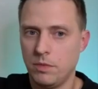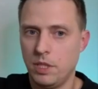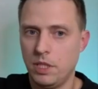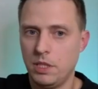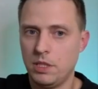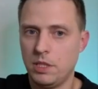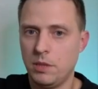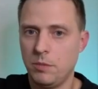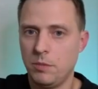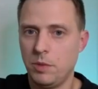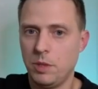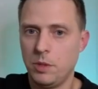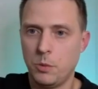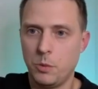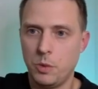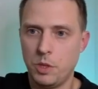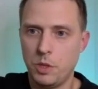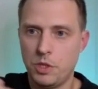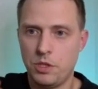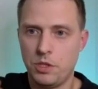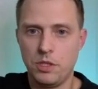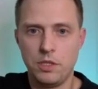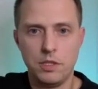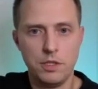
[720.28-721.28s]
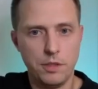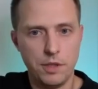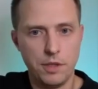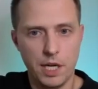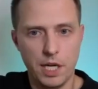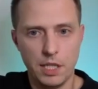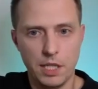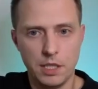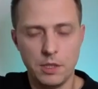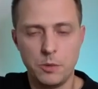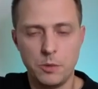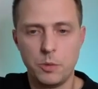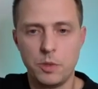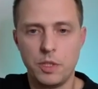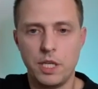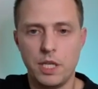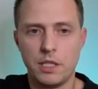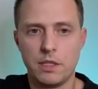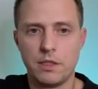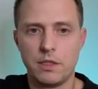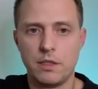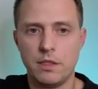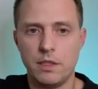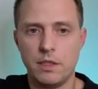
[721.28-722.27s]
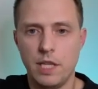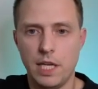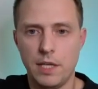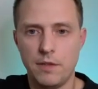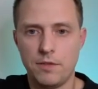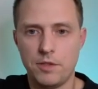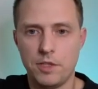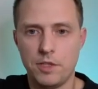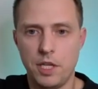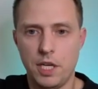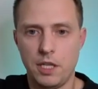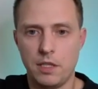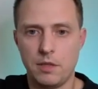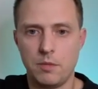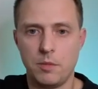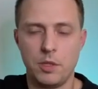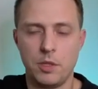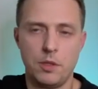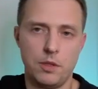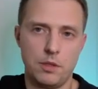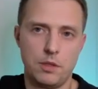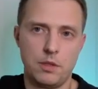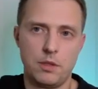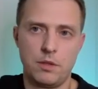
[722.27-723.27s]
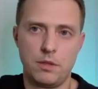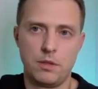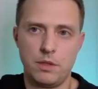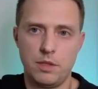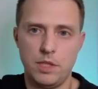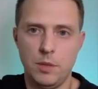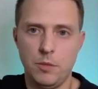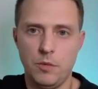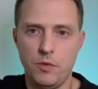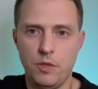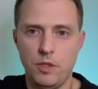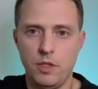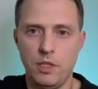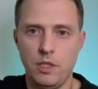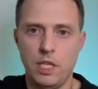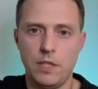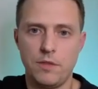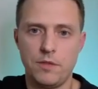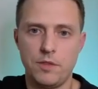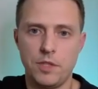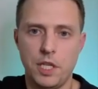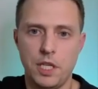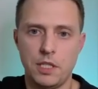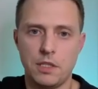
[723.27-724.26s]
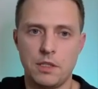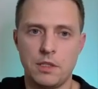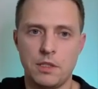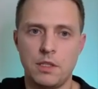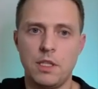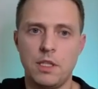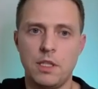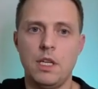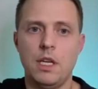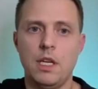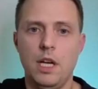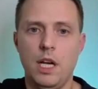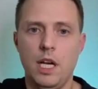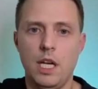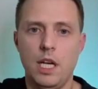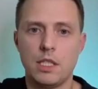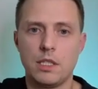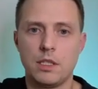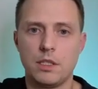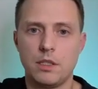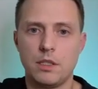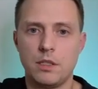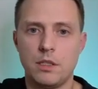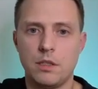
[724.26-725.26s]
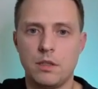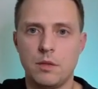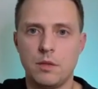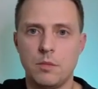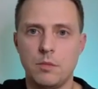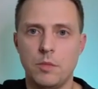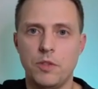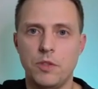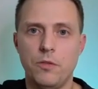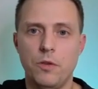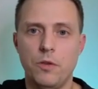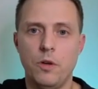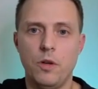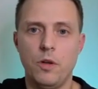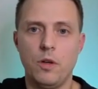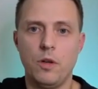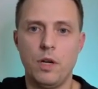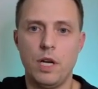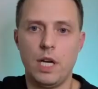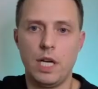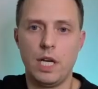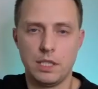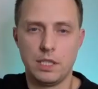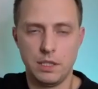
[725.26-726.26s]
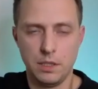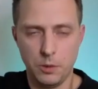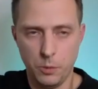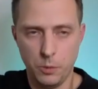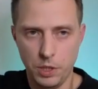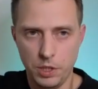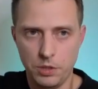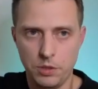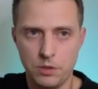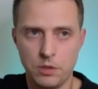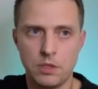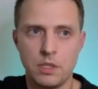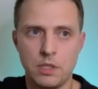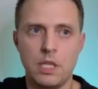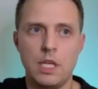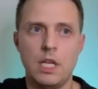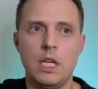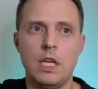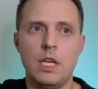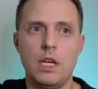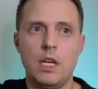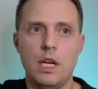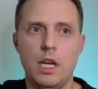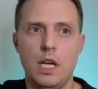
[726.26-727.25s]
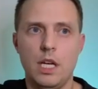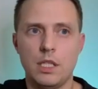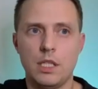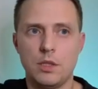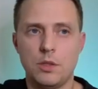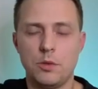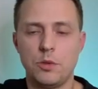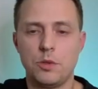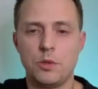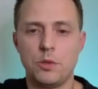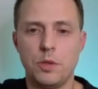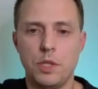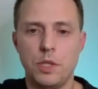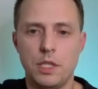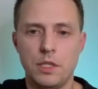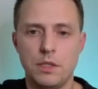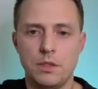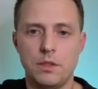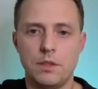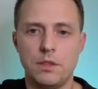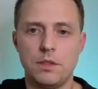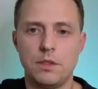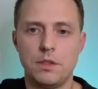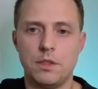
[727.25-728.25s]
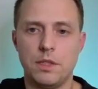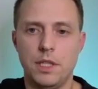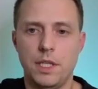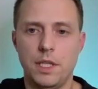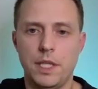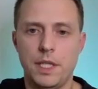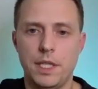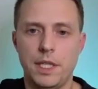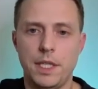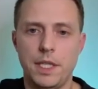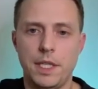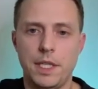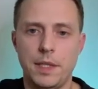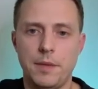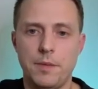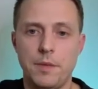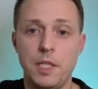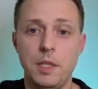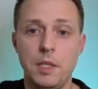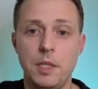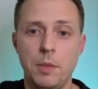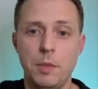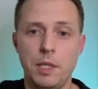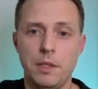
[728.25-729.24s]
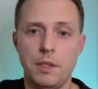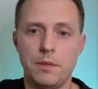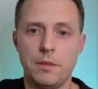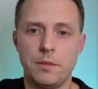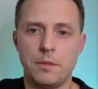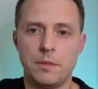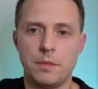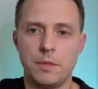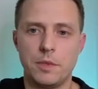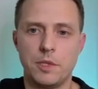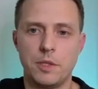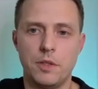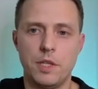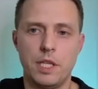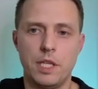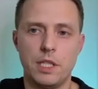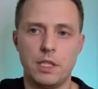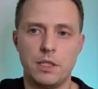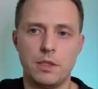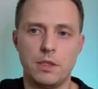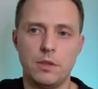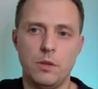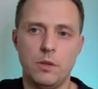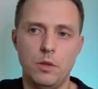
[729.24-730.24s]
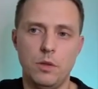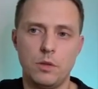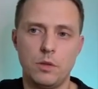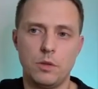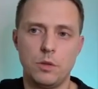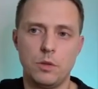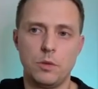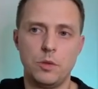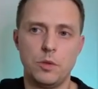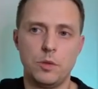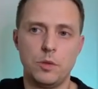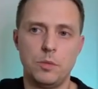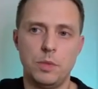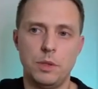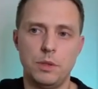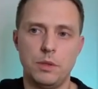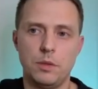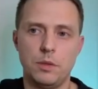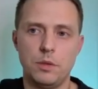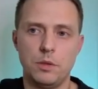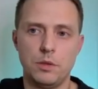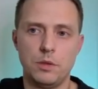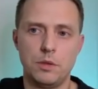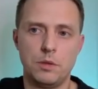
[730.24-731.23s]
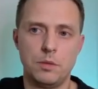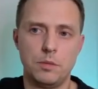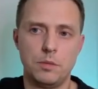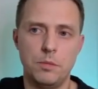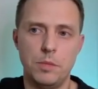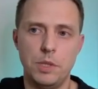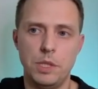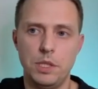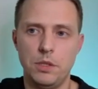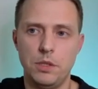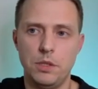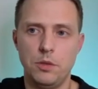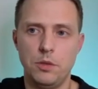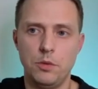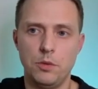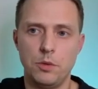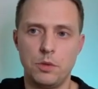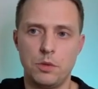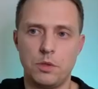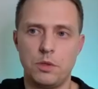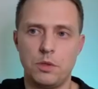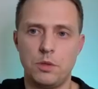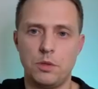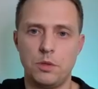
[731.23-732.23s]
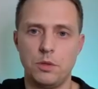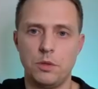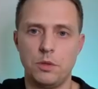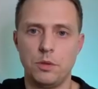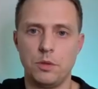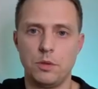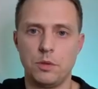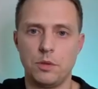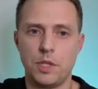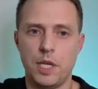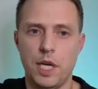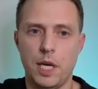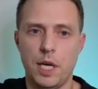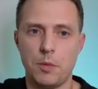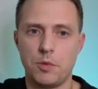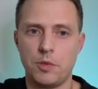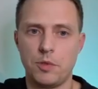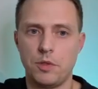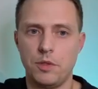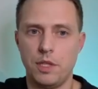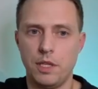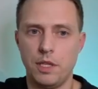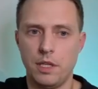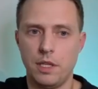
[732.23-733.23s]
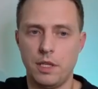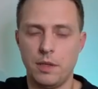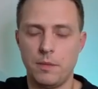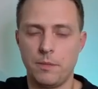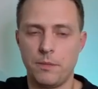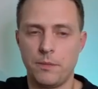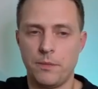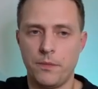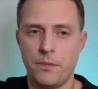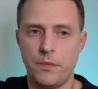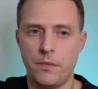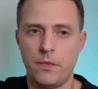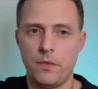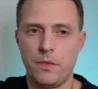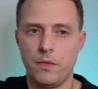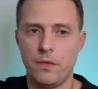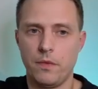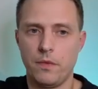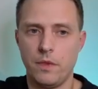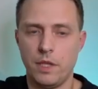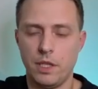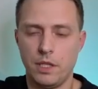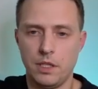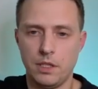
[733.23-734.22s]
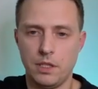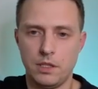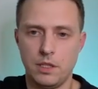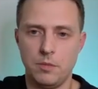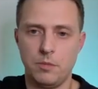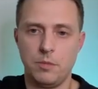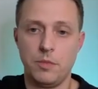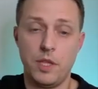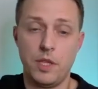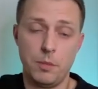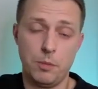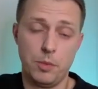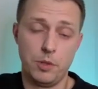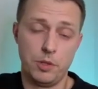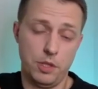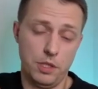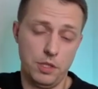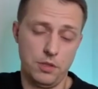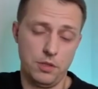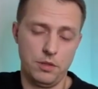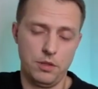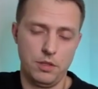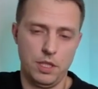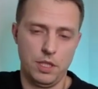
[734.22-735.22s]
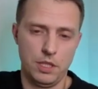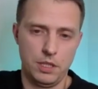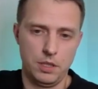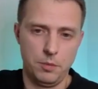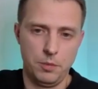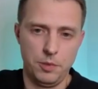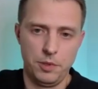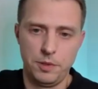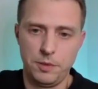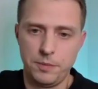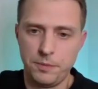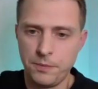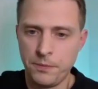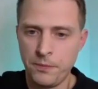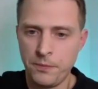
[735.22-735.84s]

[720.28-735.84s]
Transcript: customers which interacted with that live chat, because some of the live chats before asking questions, ask you to enter email. So that also could be used to capture the potential customer.